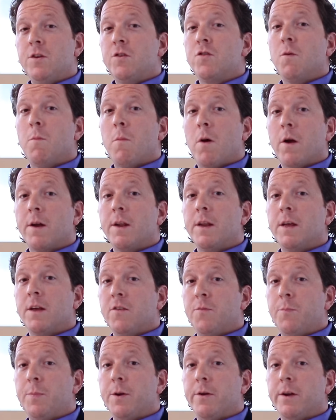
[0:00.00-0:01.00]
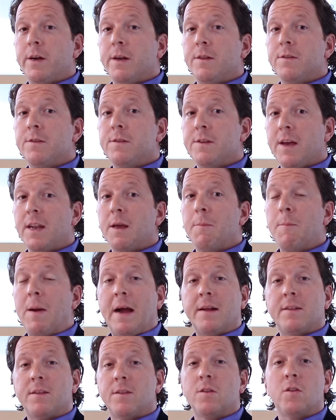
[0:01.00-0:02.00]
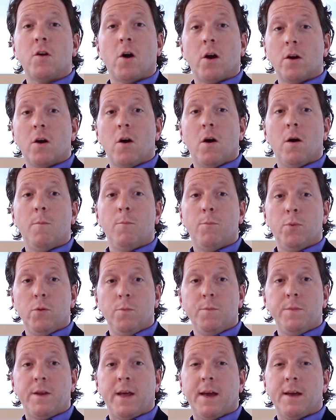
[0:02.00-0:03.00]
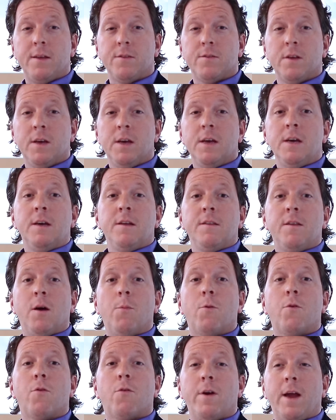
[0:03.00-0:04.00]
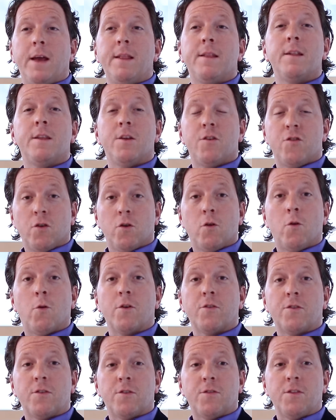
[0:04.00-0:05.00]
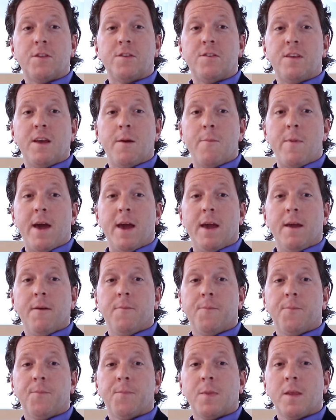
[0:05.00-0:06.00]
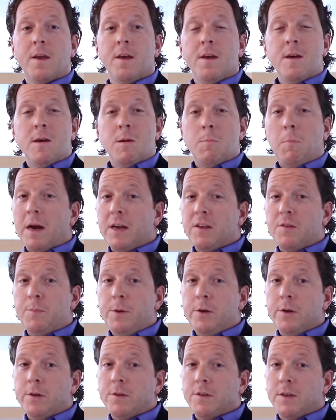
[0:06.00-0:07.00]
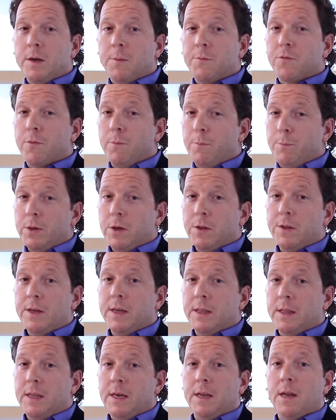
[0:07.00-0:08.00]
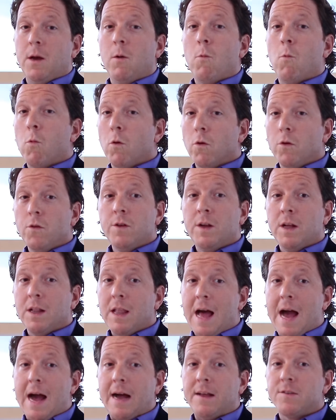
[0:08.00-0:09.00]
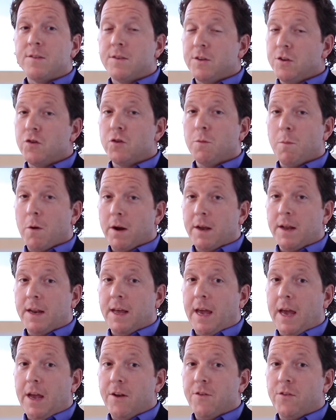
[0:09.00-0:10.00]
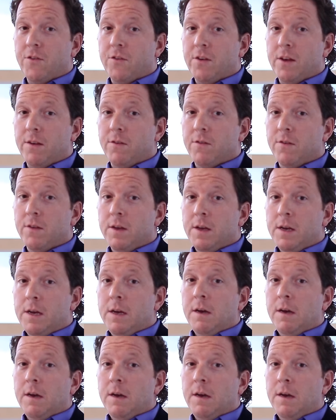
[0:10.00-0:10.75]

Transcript: digital marketing experience dating back to the dot-com boom days to help create the digital courses for the CMA. My experience comes from building and leading world-class digital marketing agencies.